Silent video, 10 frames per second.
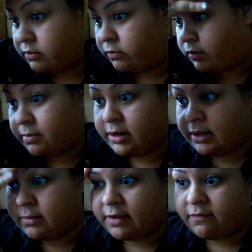rub it
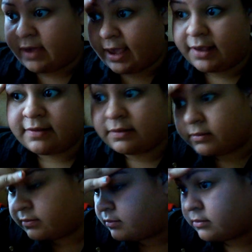in my face.
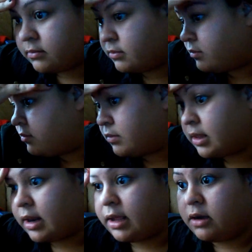
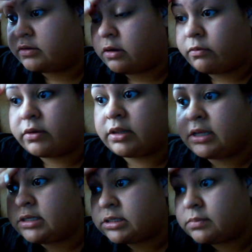And it goes on really
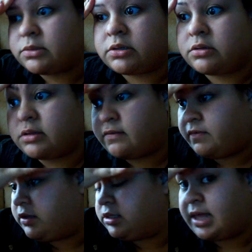smooth. It
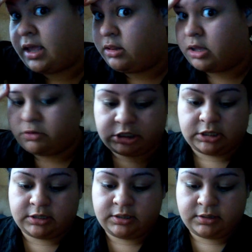feels like a
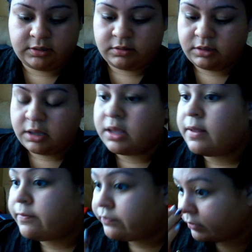lotion.
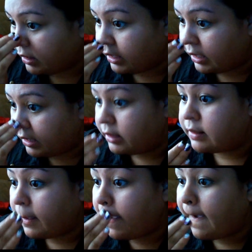And